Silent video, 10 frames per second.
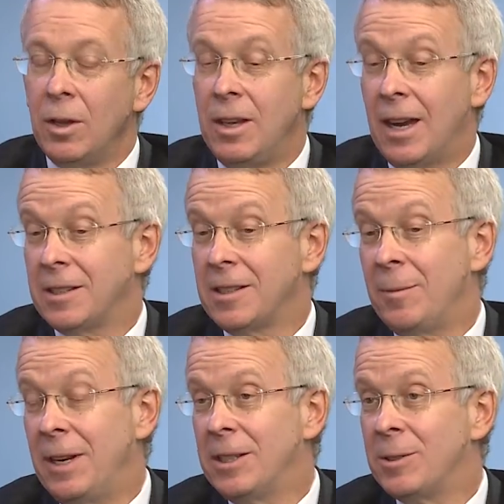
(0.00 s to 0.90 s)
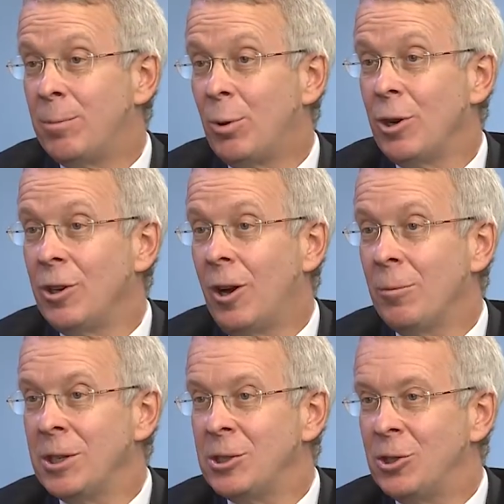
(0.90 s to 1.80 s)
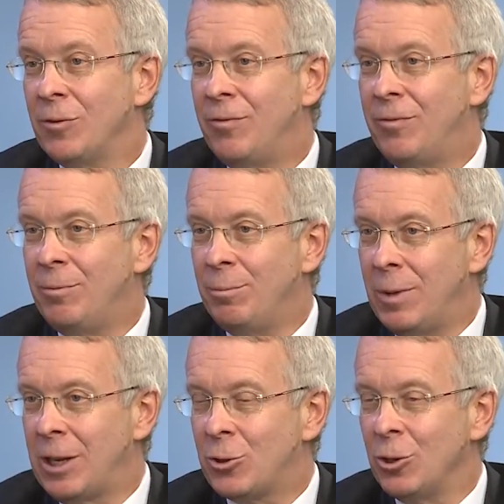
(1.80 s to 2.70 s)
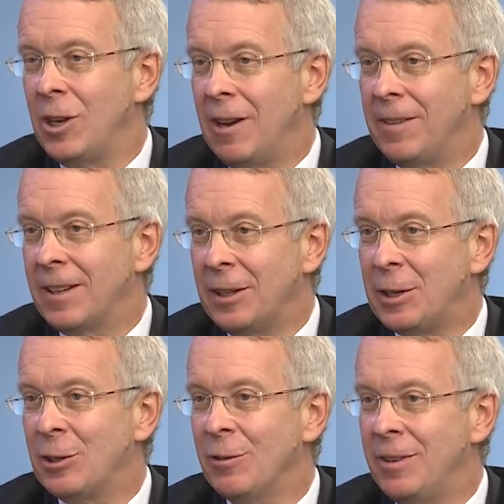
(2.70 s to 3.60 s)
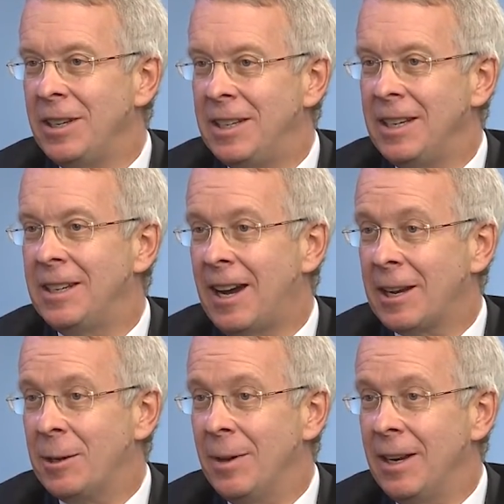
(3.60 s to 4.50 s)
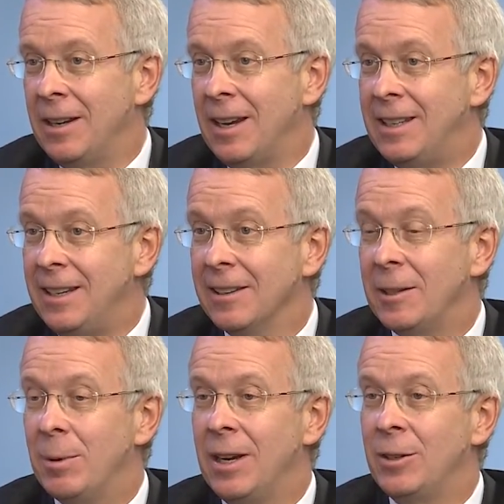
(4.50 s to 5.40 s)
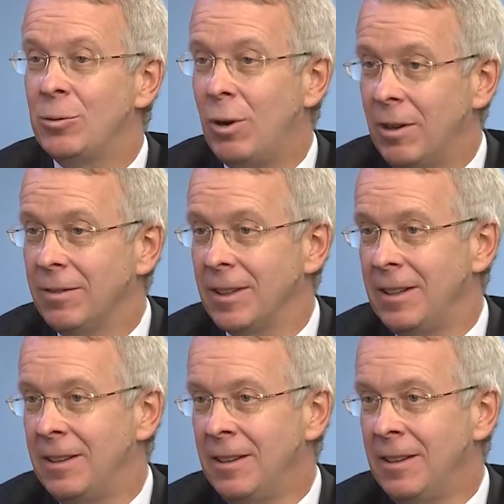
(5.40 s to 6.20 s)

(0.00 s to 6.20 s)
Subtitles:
Yes, I mean, it's important always to make sure you have the clinical VT documented, ideally by a 12 lead,